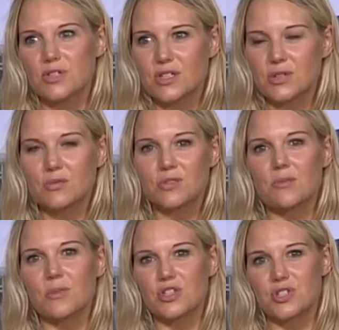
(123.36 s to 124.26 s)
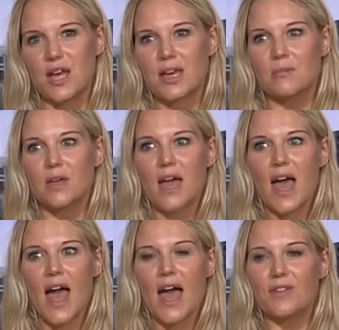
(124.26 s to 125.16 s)
much guilt, so much shame,
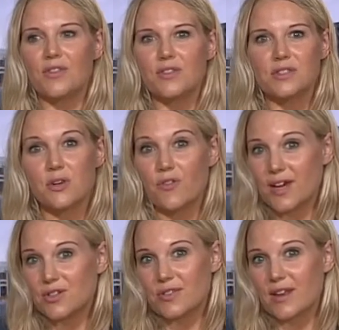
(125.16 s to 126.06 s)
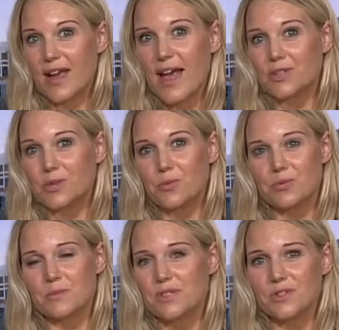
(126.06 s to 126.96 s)
and the self-hatred that I had
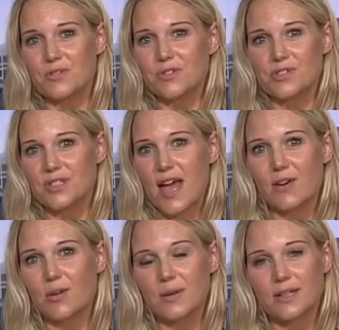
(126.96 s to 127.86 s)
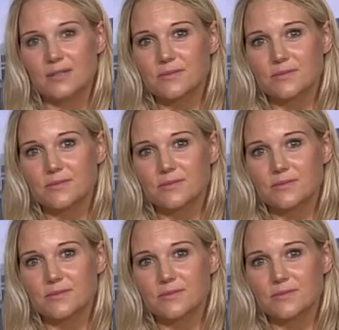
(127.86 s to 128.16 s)
towards myself was just harrowing.